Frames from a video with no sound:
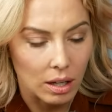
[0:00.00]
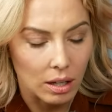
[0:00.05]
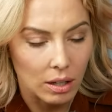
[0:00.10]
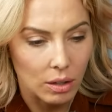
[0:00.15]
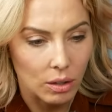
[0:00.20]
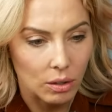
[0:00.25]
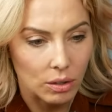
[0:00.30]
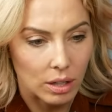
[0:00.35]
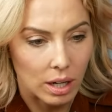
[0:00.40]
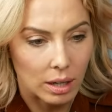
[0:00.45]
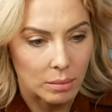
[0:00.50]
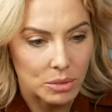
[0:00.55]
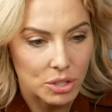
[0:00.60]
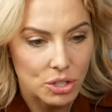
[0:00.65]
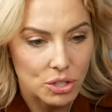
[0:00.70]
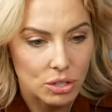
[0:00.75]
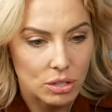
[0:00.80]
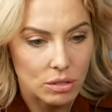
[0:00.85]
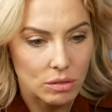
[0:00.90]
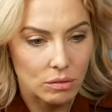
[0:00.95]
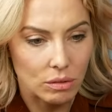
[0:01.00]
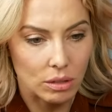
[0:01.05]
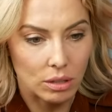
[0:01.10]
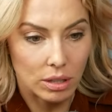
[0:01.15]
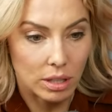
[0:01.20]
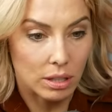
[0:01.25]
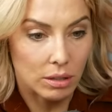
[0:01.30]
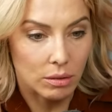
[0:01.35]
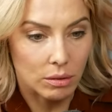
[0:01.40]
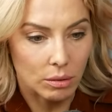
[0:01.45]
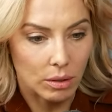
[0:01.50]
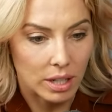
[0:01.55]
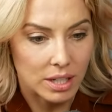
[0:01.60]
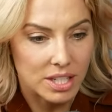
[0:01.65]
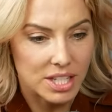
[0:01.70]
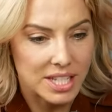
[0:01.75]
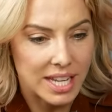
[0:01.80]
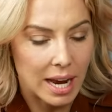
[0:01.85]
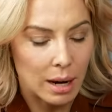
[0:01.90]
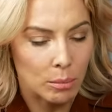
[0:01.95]
hold on, I'm just looking through our
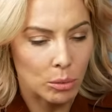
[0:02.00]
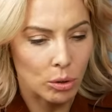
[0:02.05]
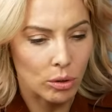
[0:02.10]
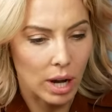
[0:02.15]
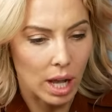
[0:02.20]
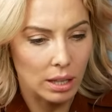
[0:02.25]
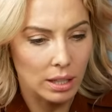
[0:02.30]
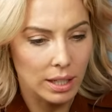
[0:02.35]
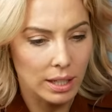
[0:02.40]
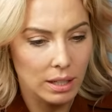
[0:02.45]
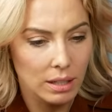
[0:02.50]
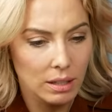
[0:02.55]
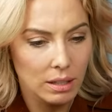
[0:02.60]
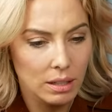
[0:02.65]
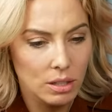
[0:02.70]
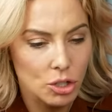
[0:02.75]
Sirmorelin.